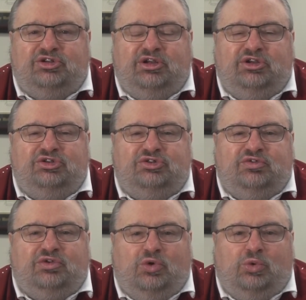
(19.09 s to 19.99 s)
stages
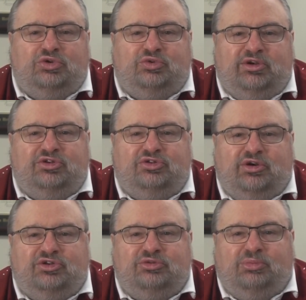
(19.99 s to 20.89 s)
of the course
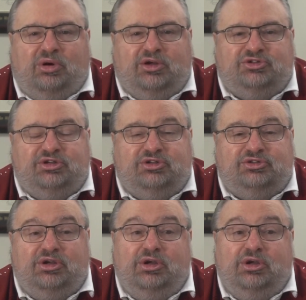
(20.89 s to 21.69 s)
registration process